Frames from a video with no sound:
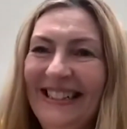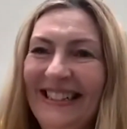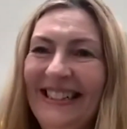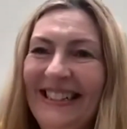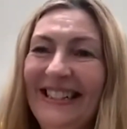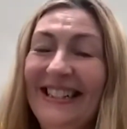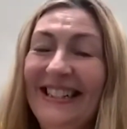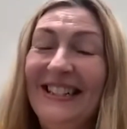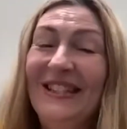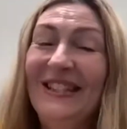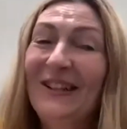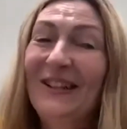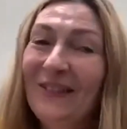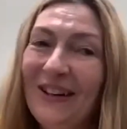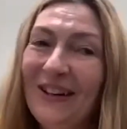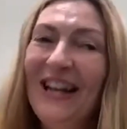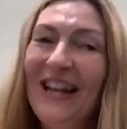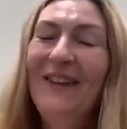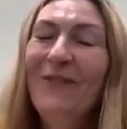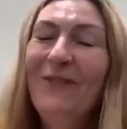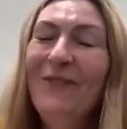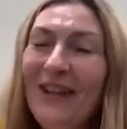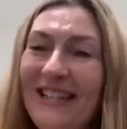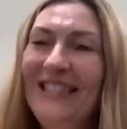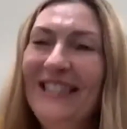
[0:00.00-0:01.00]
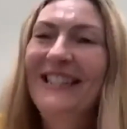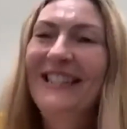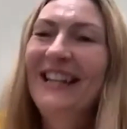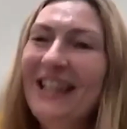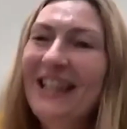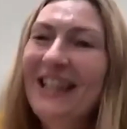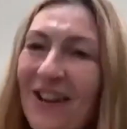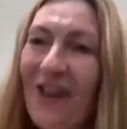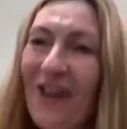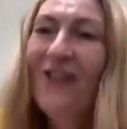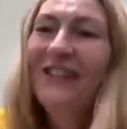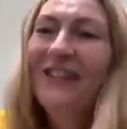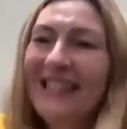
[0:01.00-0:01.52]
So I waited a
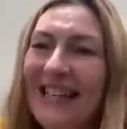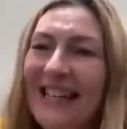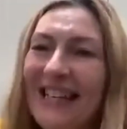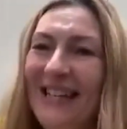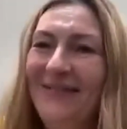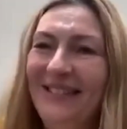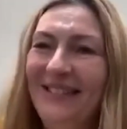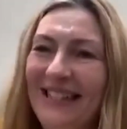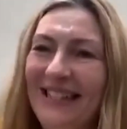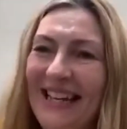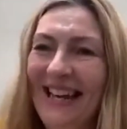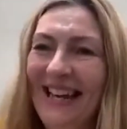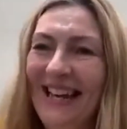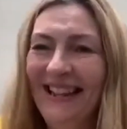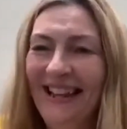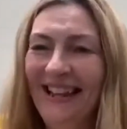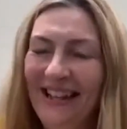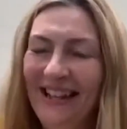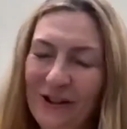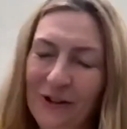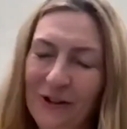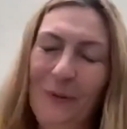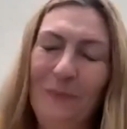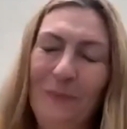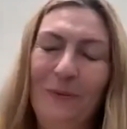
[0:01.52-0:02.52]
long time to get that job.